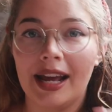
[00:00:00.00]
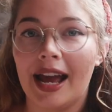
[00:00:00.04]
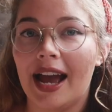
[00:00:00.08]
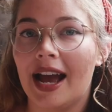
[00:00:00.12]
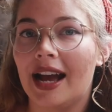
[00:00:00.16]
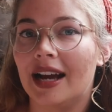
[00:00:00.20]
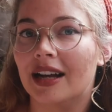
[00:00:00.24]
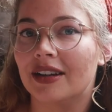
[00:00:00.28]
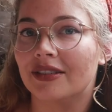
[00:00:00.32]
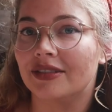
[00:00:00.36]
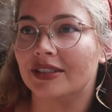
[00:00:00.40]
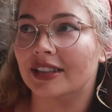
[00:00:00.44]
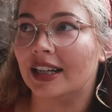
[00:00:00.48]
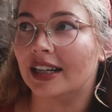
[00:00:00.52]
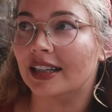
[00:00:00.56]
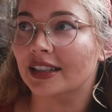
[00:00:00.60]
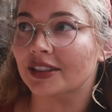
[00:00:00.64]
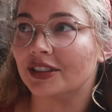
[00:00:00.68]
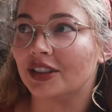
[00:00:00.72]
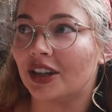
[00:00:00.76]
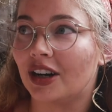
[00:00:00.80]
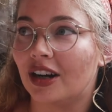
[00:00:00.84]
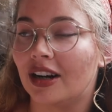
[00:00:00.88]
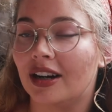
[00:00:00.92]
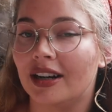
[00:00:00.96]
have an
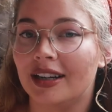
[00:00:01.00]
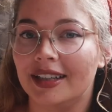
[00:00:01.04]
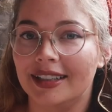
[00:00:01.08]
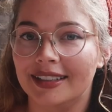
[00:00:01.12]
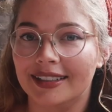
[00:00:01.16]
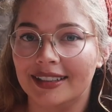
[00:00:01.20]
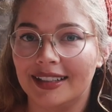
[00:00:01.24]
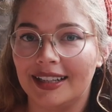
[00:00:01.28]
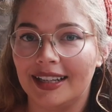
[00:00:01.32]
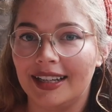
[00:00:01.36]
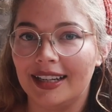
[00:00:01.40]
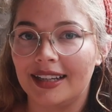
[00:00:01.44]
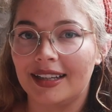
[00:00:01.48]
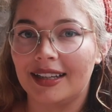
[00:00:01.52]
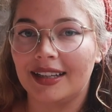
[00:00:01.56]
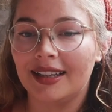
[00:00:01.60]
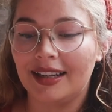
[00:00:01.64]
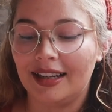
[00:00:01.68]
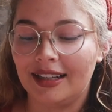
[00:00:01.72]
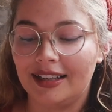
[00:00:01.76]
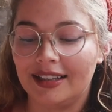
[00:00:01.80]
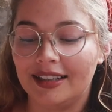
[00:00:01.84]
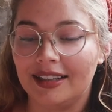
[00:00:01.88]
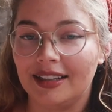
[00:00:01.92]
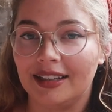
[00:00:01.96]
altar in like
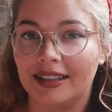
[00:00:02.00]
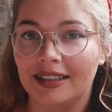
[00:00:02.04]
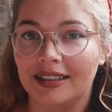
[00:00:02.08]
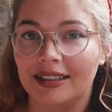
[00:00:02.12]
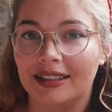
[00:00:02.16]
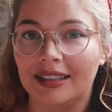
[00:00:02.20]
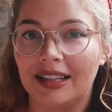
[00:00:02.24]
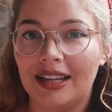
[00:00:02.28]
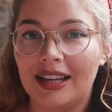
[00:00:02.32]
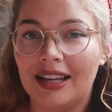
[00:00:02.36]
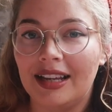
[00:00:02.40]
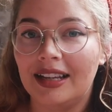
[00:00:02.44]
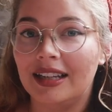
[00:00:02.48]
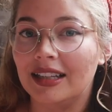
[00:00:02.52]
a little